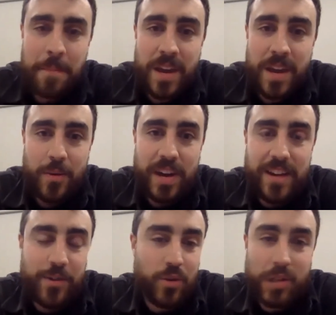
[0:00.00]
We
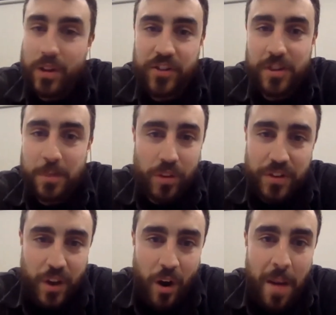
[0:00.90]
do lots of them all the
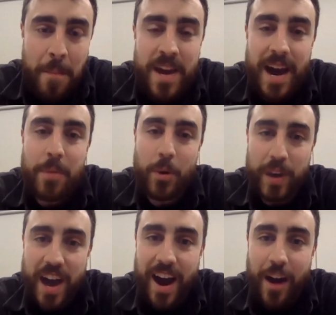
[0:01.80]
time, but
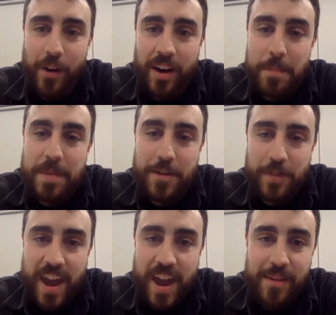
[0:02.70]
we are a big
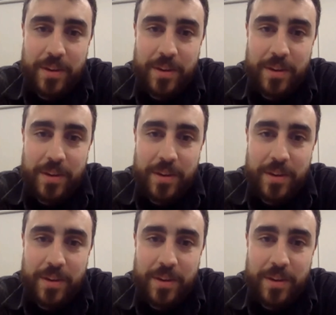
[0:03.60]
fan.